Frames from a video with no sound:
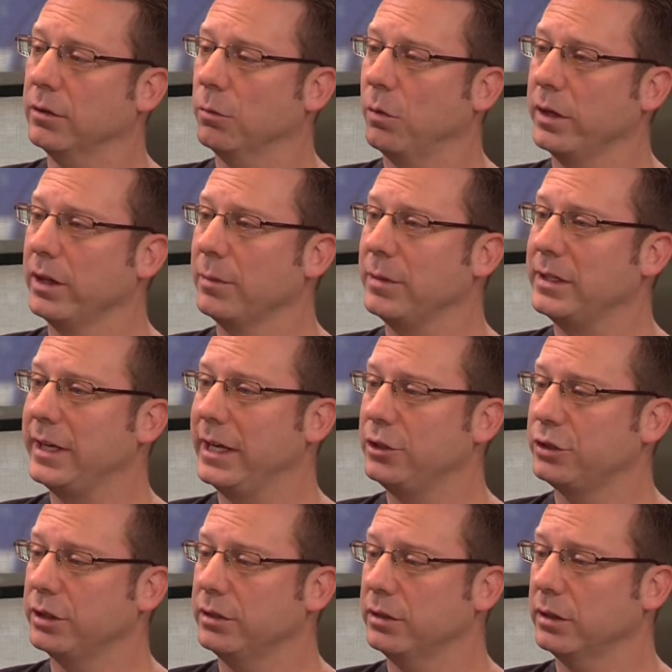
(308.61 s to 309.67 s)
one
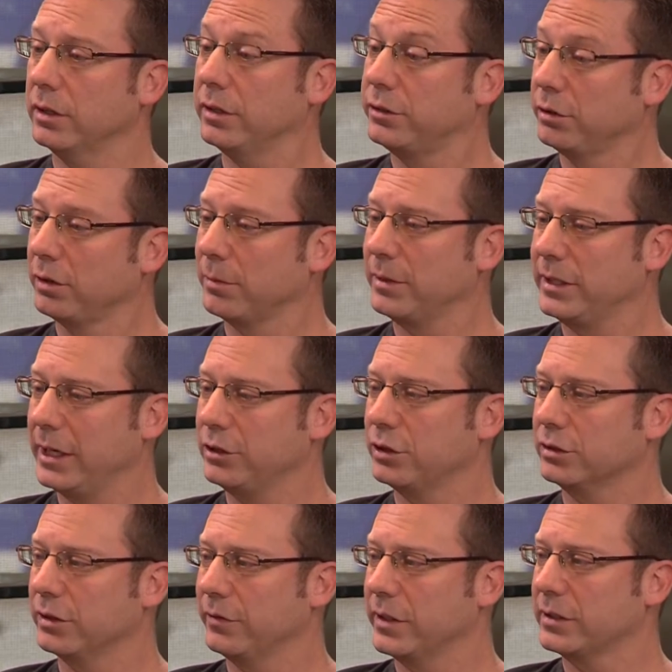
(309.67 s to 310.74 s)
limitation, the two
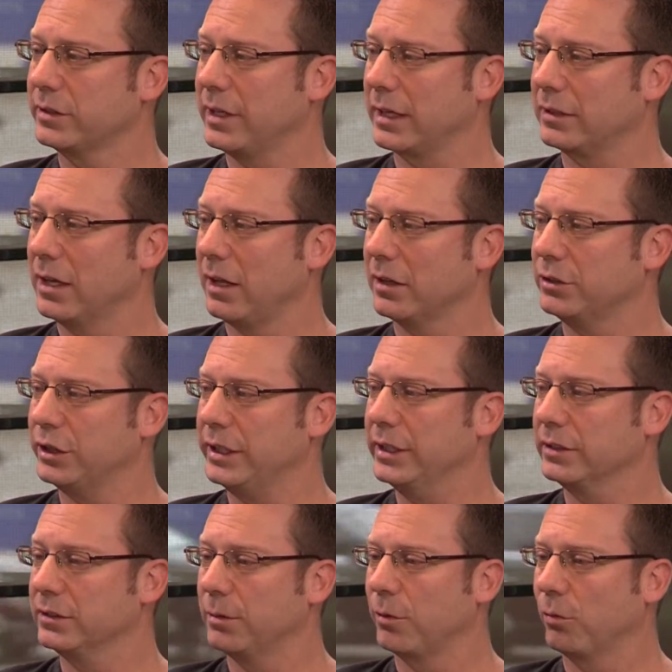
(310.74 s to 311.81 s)
limitations of this technology
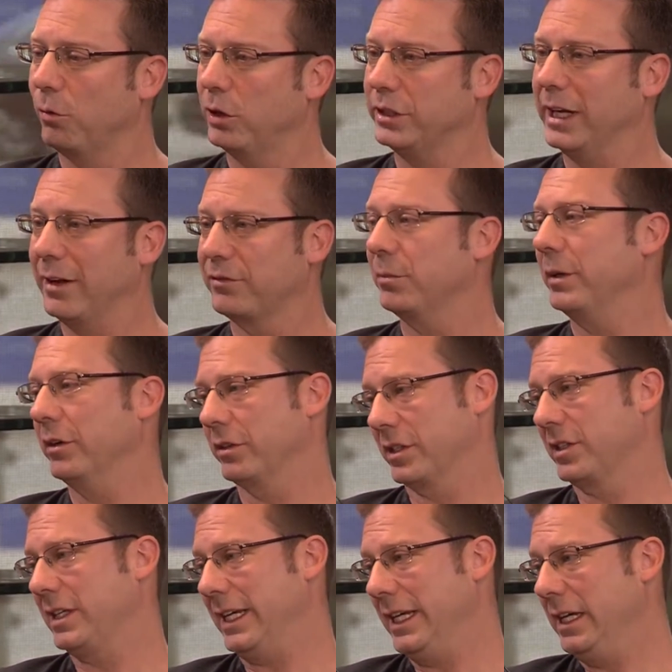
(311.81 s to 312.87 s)
is, number one, you have to be able to
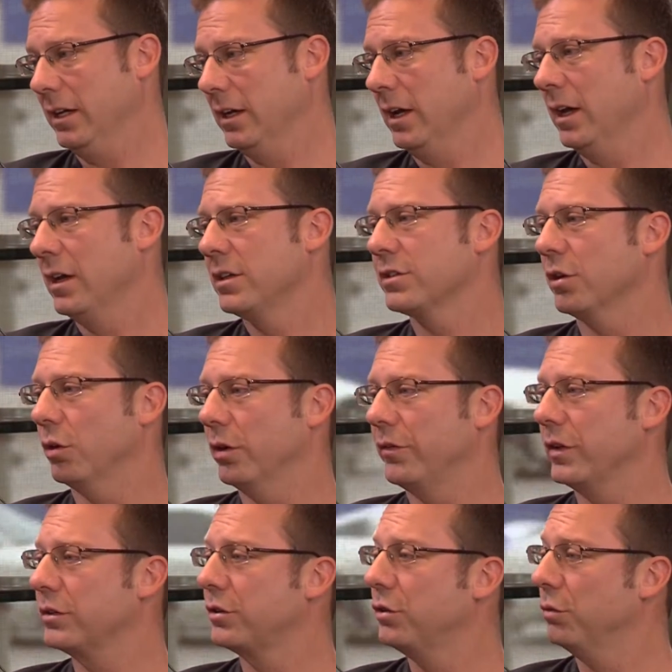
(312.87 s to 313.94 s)
see. So if
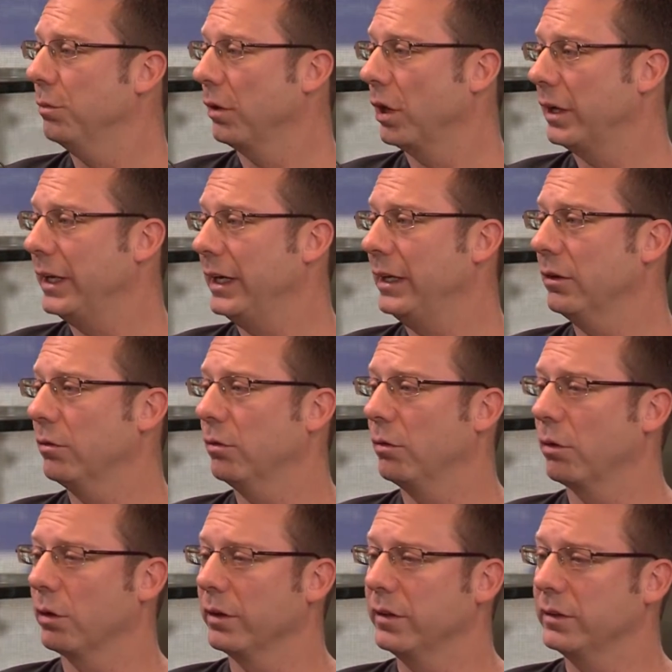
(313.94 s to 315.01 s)
it's too bloody
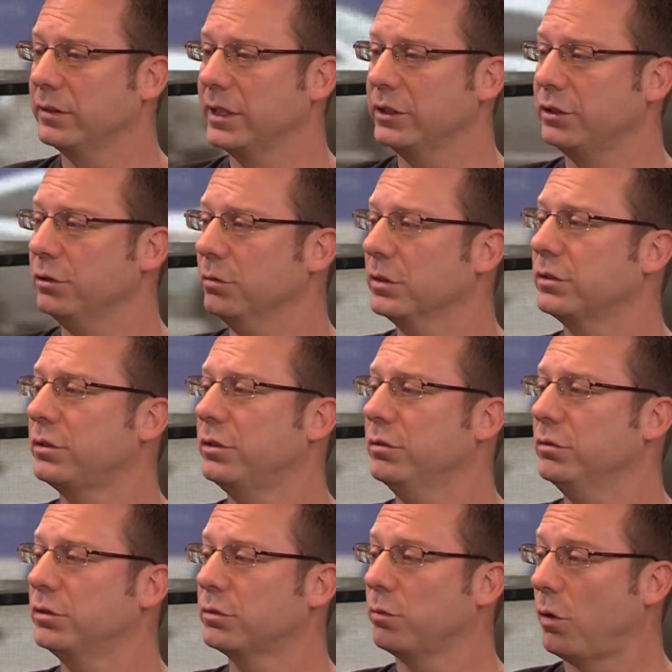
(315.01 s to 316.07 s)
or the tissue is too
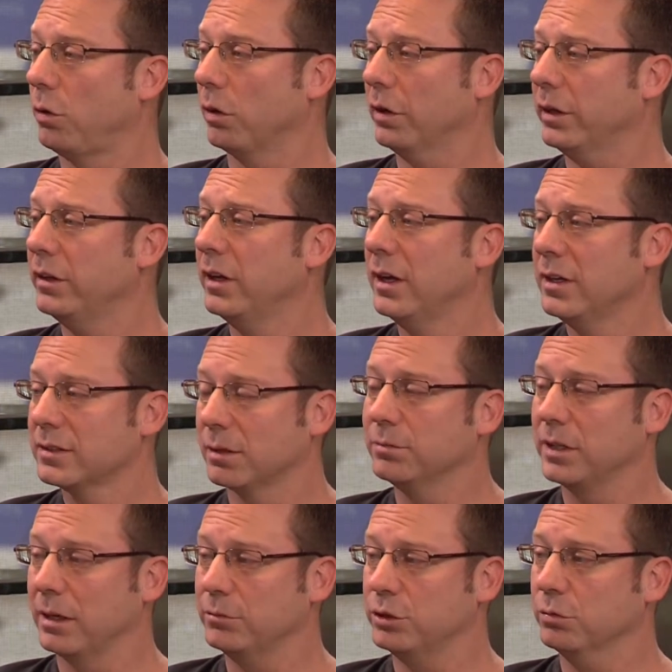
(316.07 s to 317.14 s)
swollen,
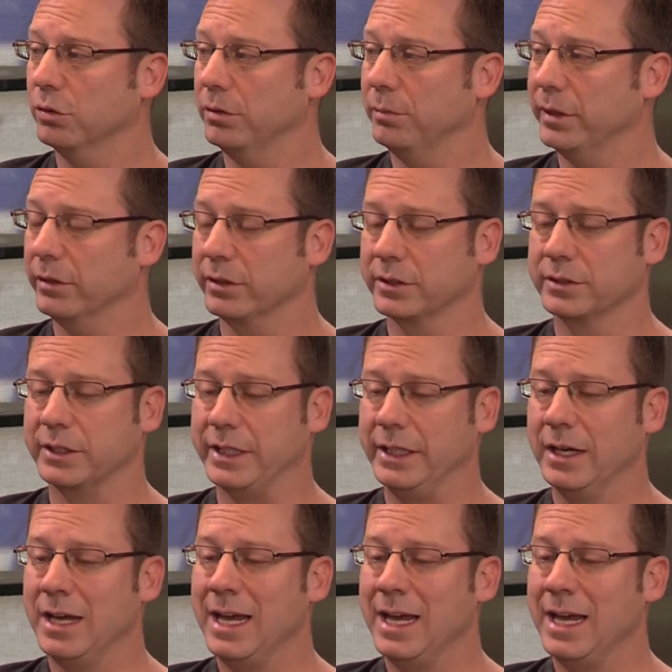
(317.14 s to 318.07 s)
sometimes you wouldn't be able to see.